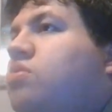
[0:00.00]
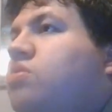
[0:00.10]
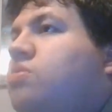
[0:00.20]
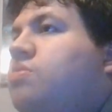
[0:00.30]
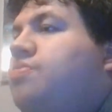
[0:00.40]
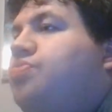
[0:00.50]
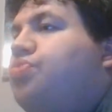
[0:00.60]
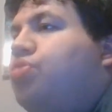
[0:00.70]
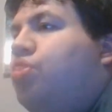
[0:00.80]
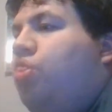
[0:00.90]

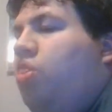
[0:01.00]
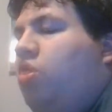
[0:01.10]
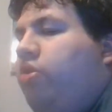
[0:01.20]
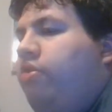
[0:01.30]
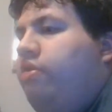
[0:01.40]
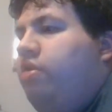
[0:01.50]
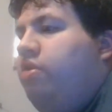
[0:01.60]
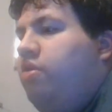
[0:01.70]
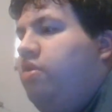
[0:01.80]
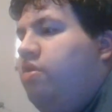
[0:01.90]

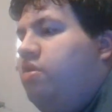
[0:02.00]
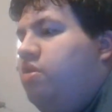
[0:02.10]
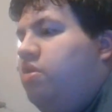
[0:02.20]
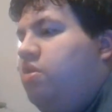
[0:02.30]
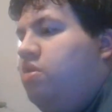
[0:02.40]
Nothing is said.